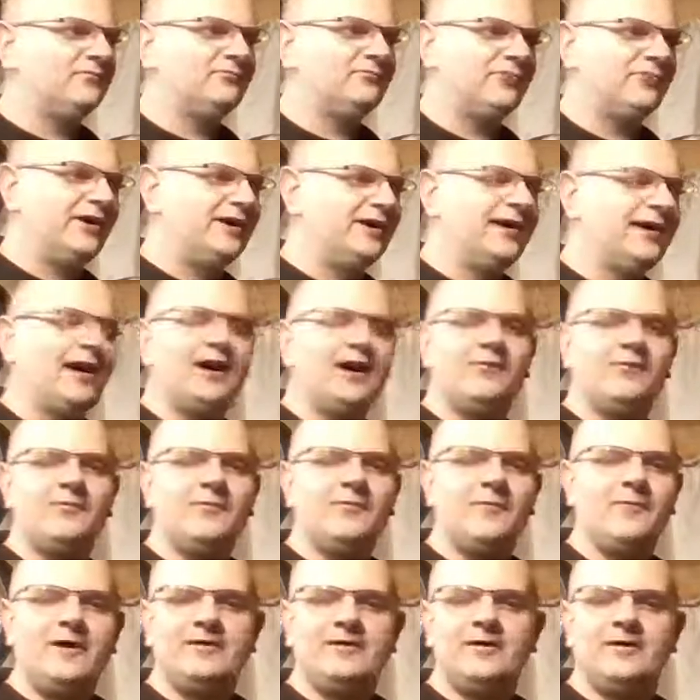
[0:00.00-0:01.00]
Great guy.
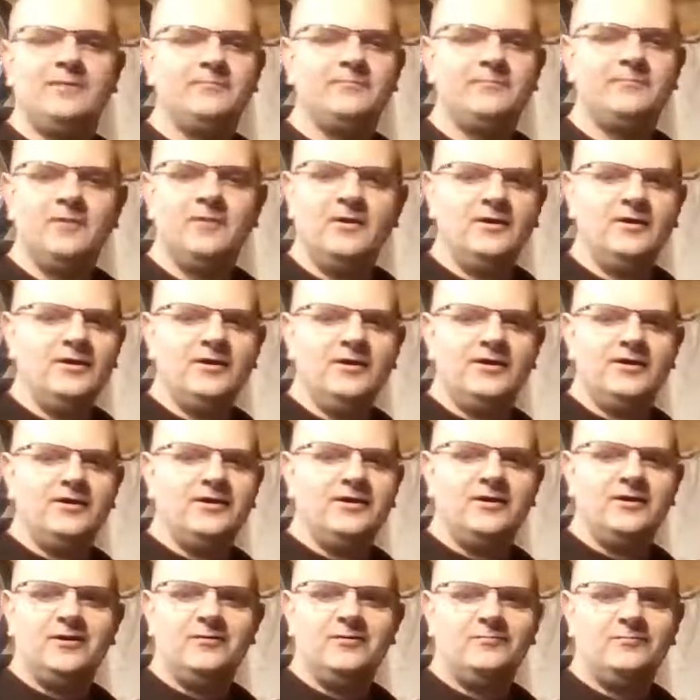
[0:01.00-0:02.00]
We wound up,
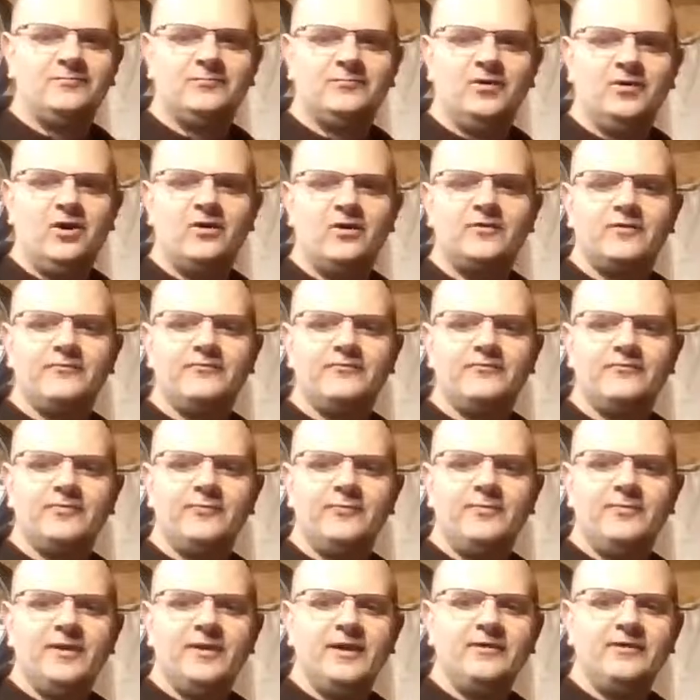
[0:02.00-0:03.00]
you know, talking for
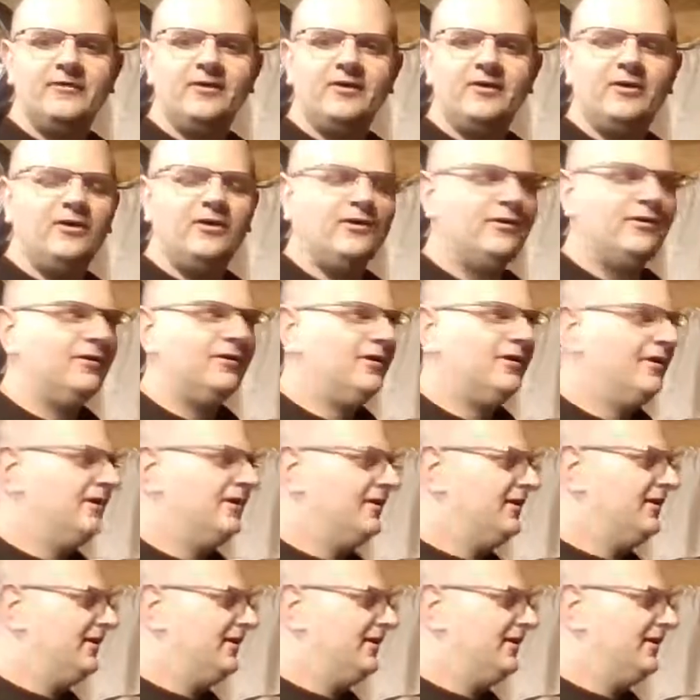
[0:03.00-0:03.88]
a bit and all.